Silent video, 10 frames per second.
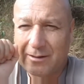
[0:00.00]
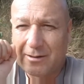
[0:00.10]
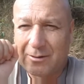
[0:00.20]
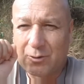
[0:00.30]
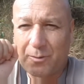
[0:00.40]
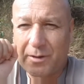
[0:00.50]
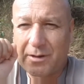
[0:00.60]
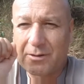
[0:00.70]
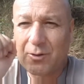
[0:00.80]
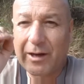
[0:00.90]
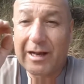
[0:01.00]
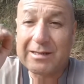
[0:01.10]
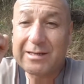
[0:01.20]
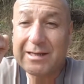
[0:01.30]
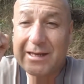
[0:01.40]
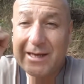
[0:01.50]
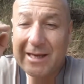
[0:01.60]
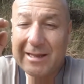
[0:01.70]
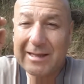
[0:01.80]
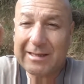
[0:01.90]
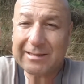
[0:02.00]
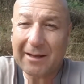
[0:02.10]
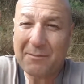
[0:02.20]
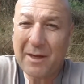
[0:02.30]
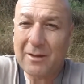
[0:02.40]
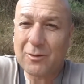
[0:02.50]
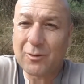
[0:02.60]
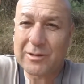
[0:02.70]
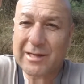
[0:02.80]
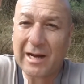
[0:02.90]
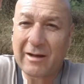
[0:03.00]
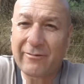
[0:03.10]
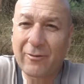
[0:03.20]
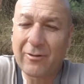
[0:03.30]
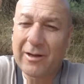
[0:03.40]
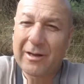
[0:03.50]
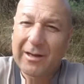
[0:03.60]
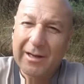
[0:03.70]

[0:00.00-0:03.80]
and it has not been attended to, the next step would be